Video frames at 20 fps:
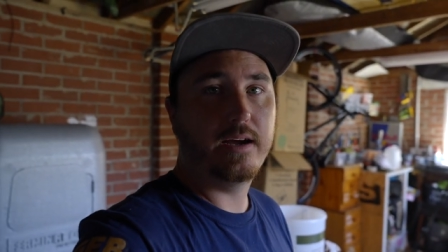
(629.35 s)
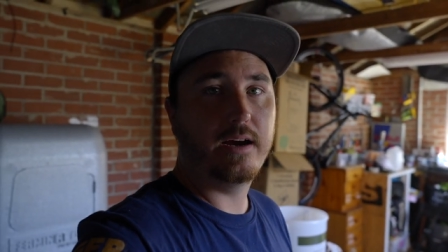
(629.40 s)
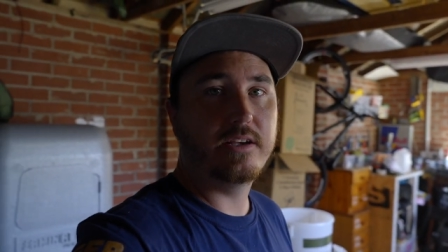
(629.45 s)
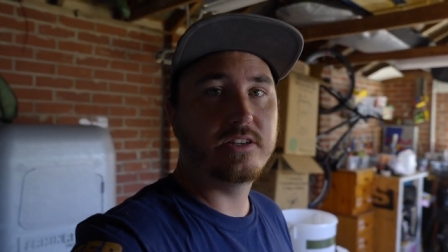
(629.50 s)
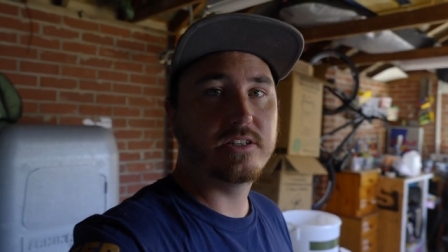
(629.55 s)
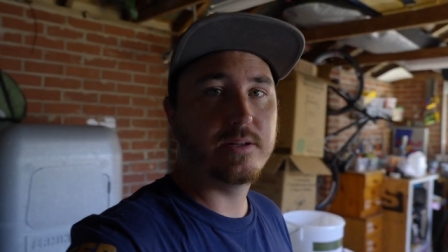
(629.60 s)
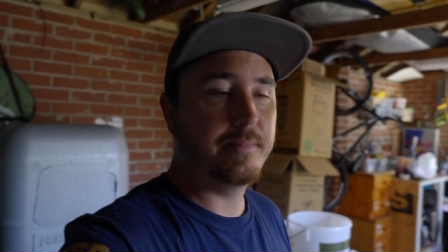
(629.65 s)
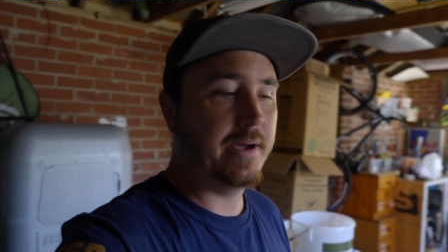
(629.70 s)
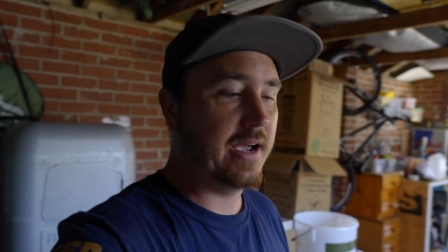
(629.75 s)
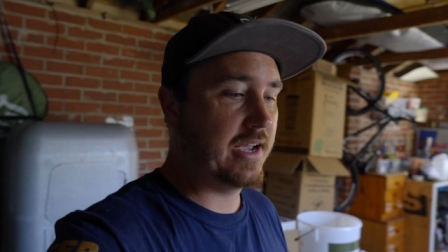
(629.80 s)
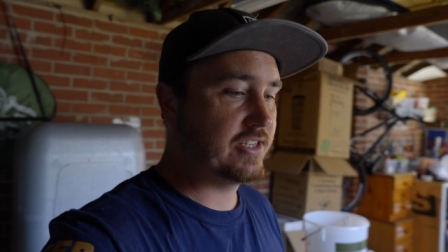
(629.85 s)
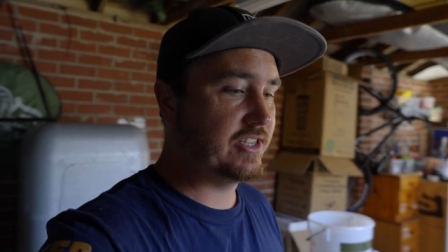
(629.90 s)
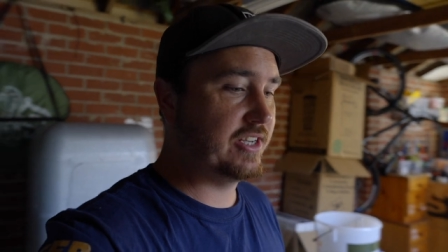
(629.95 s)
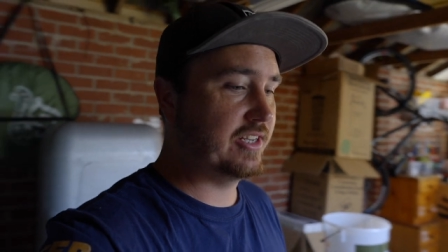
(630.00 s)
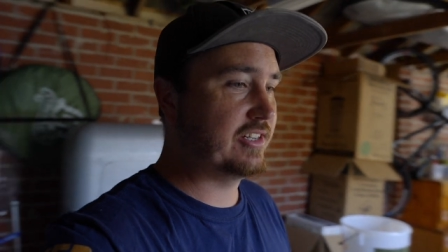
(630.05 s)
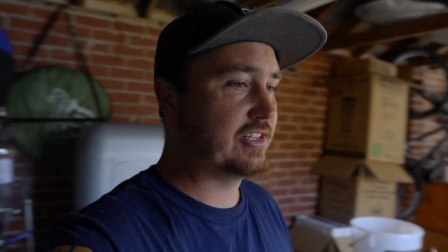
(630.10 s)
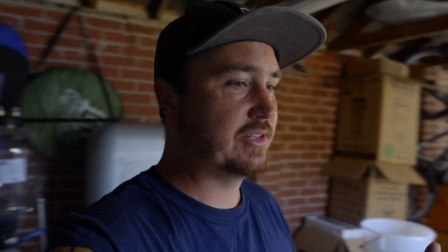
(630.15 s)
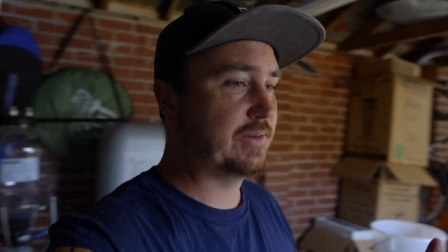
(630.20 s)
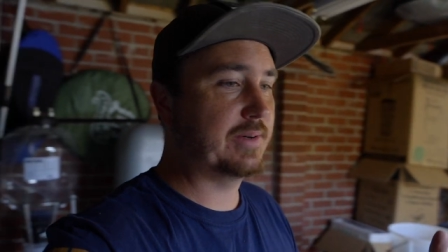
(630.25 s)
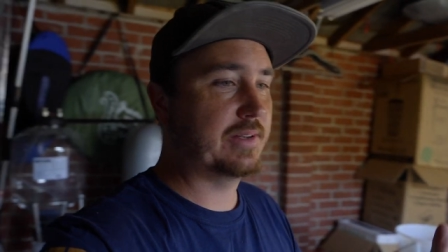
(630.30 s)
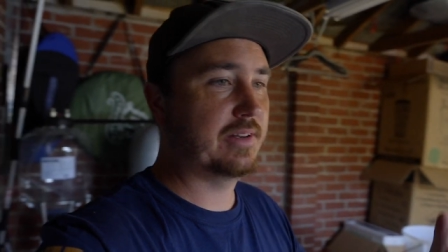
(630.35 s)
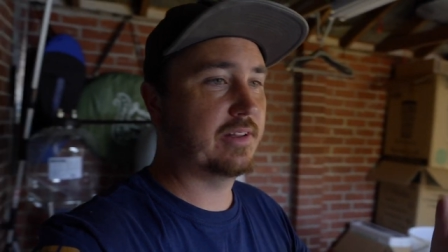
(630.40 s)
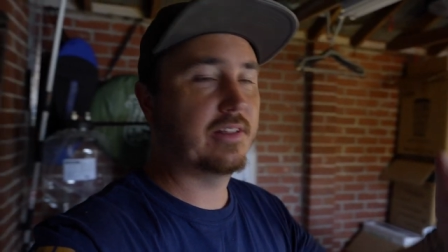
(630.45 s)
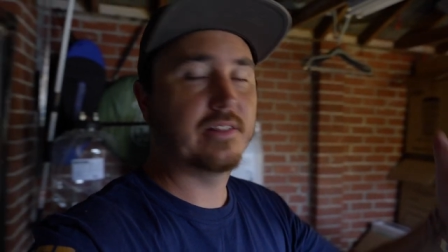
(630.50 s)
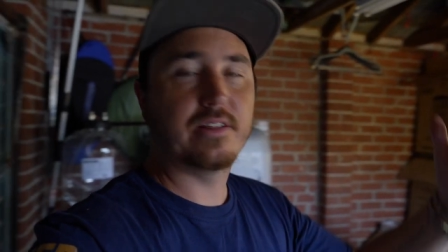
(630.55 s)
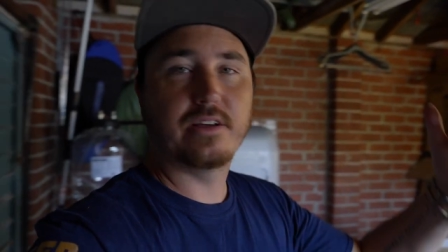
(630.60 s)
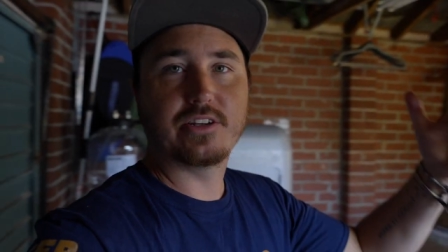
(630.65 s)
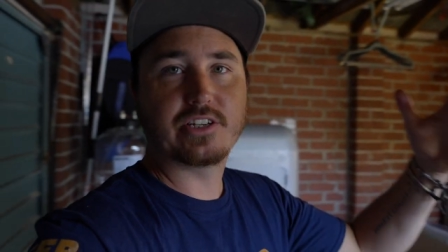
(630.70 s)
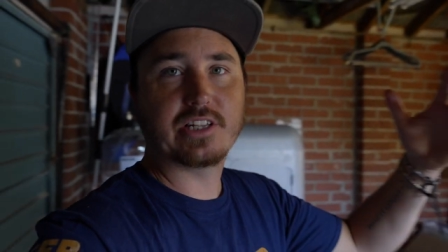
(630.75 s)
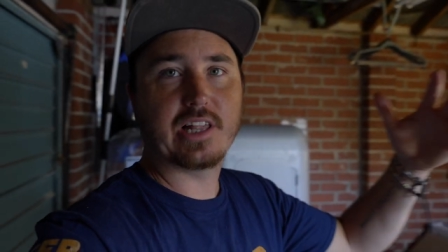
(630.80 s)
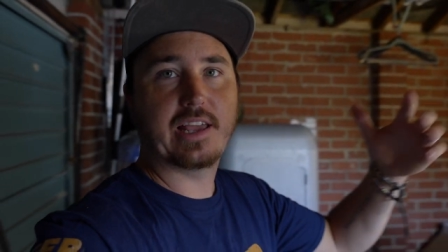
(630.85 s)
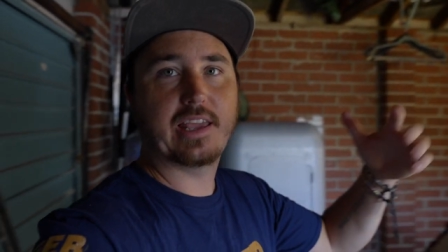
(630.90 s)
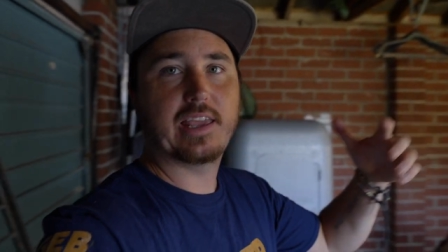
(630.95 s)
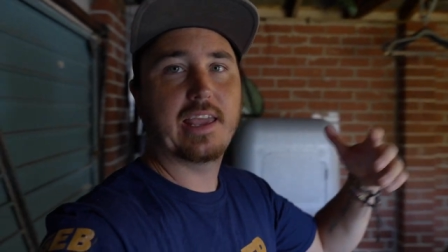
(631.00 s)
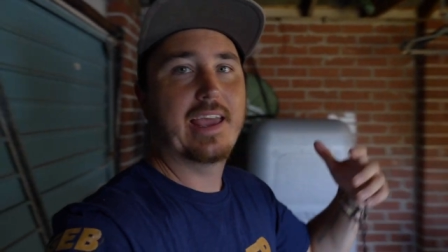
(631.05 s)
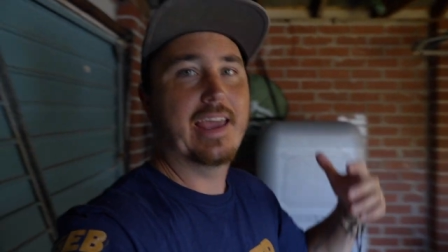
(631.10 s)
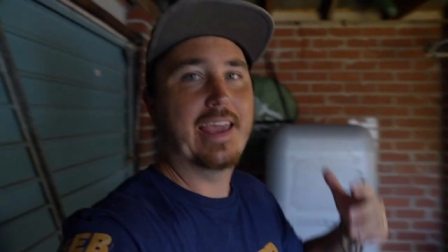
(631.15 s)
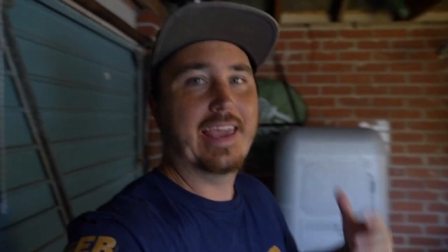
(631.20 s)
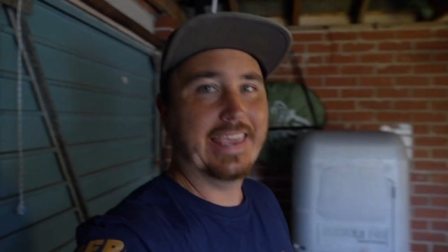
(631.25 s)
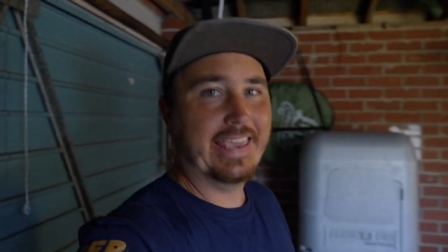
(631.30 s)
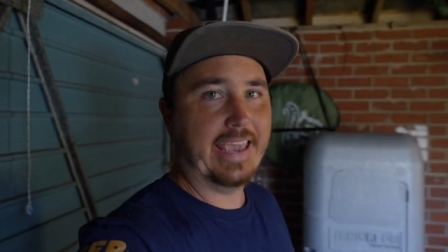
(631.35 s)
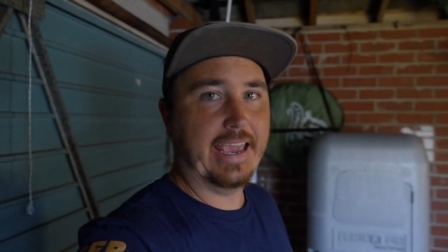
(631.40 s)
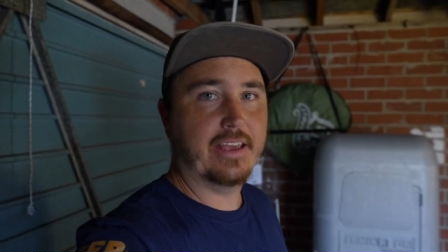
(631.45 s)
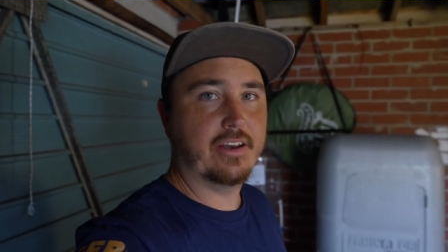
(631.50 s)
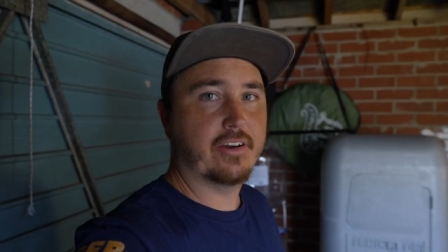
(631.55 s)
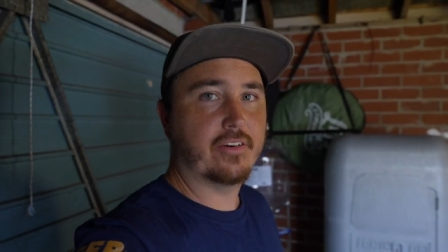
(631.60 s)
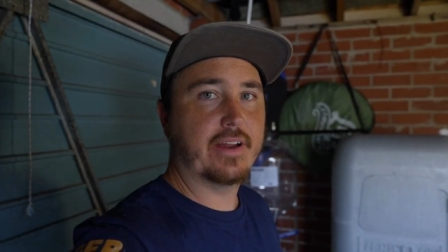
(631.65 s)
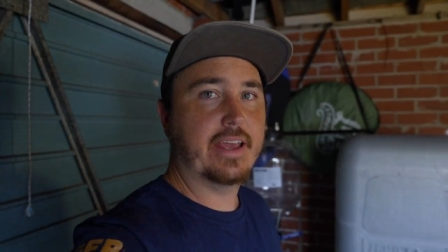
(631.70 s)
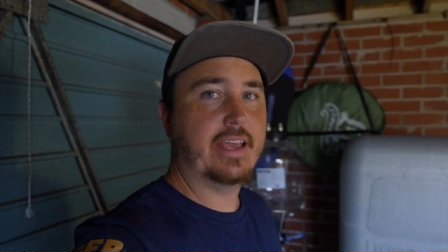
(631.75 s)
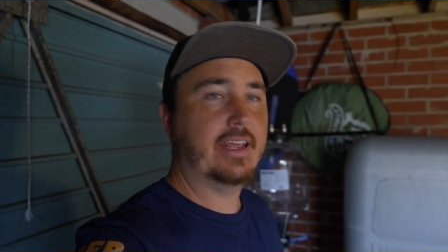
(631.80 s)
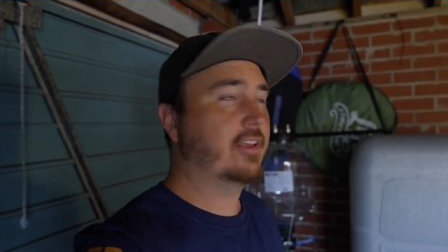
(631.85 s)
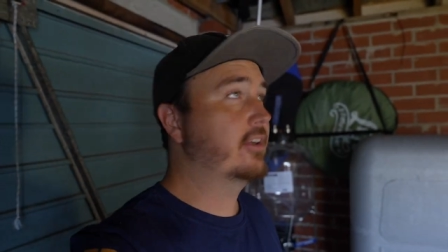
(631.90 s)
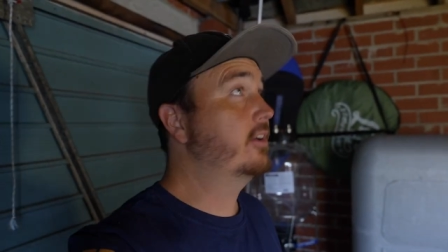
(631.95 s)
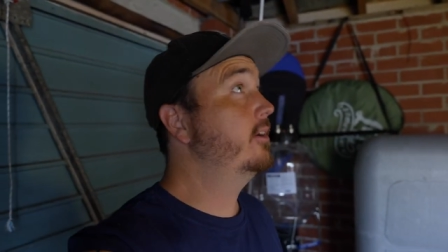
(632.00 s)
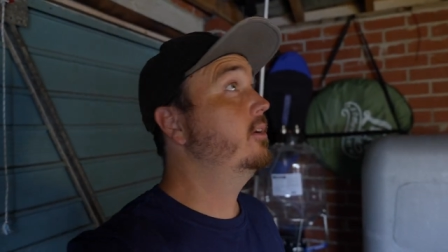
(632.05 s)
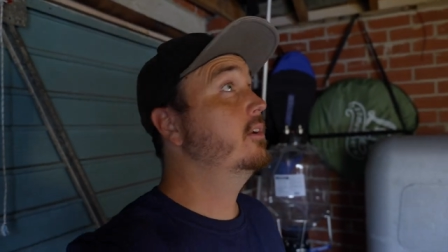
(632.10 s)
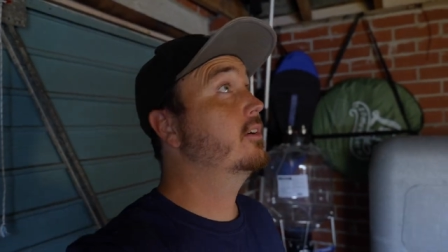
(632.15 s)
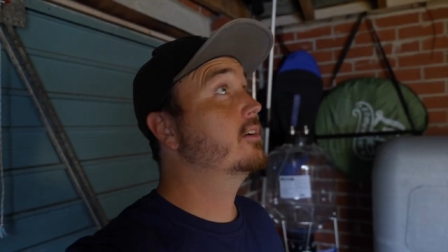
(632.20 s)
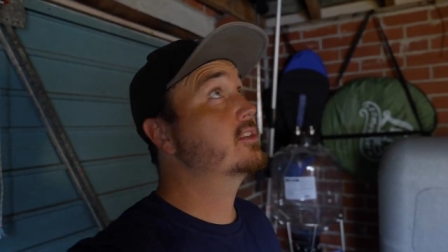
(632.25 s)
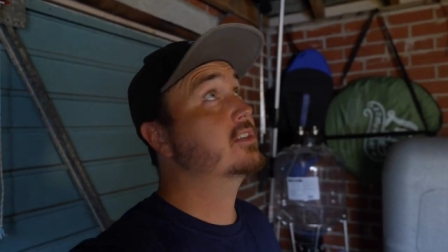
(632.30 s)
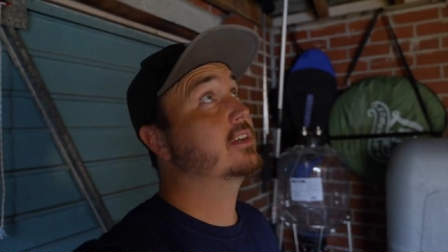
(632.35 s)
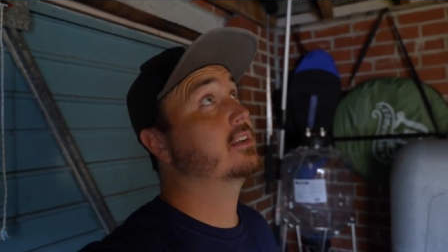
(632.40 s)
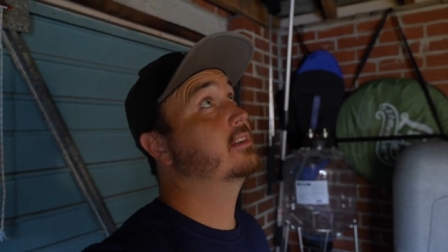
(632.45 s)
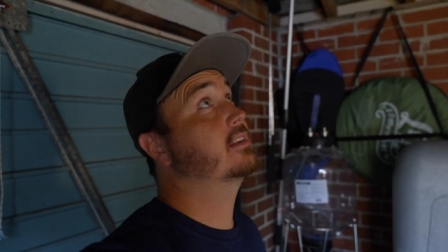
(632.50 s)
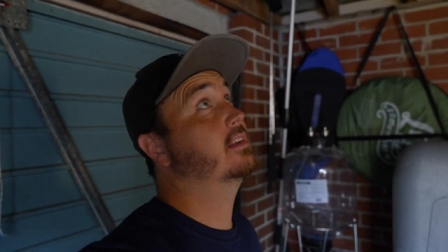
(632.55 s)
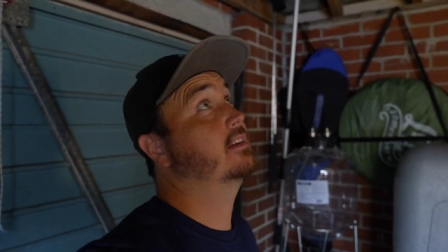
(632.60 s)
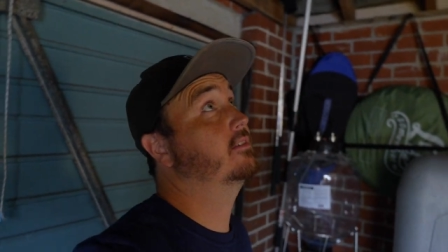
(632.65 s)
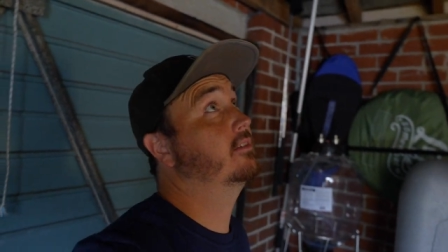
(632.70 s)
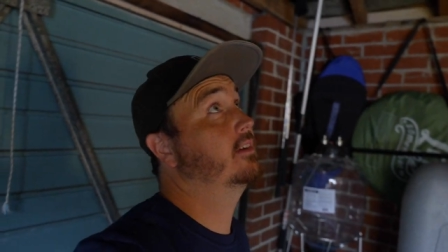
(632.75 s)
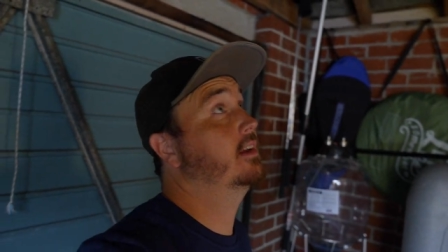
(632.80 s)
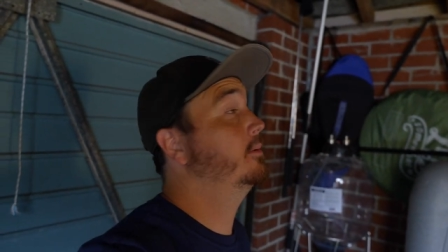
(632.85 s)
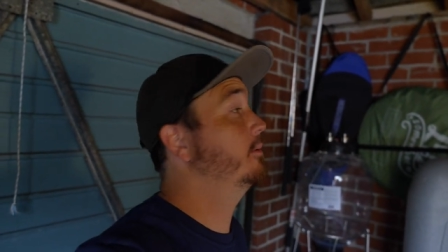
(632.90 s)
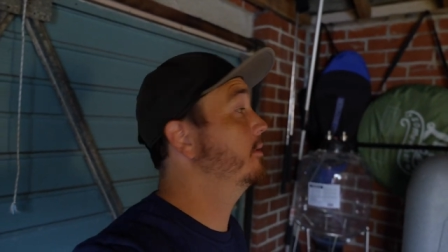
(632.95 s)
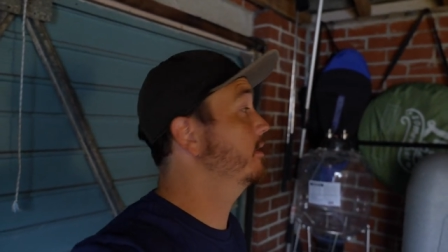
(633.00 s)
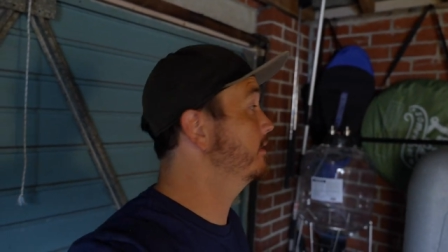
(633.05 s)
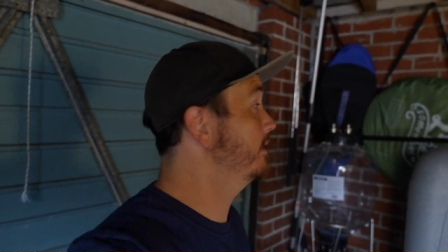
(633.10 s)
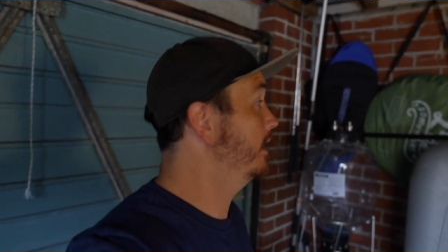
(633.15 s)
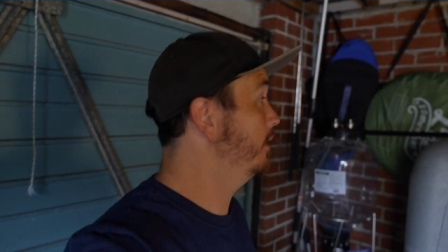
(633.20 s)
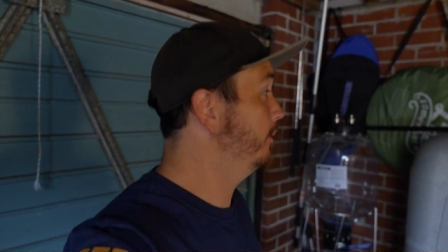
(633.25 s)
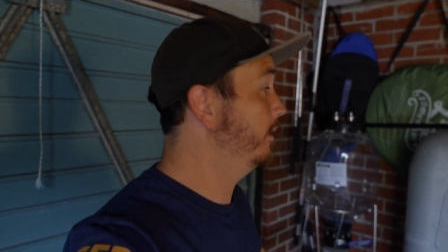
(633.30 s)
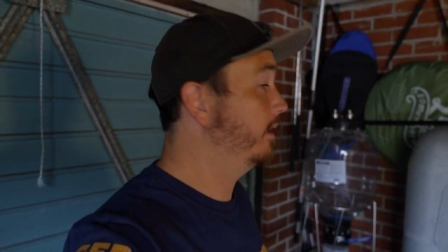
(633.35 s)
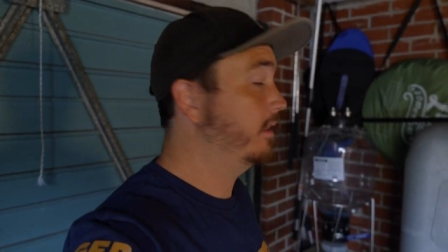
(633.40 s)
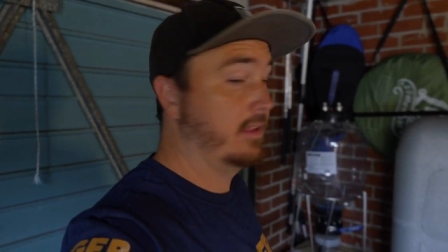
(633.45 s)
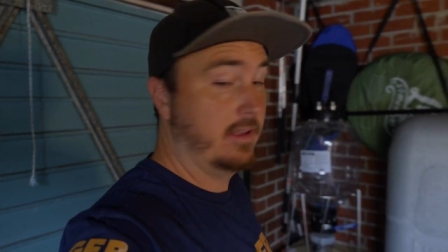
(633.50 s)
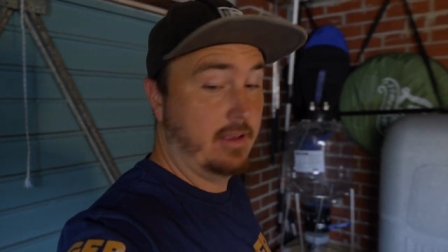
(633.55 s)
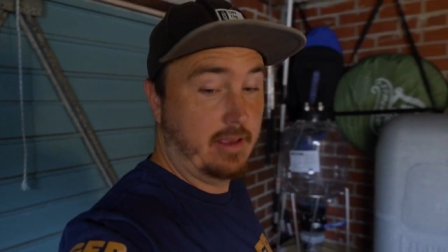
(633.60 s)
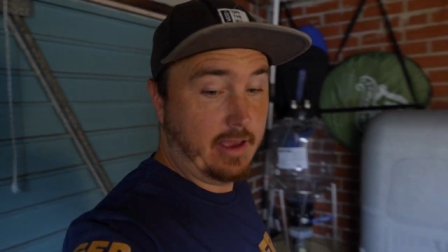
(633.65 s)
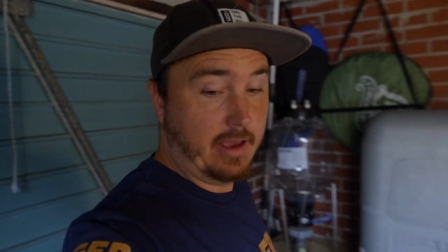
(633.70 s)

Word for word: I used to mash into um, those like Gatorade coolers. It didn't really work that well.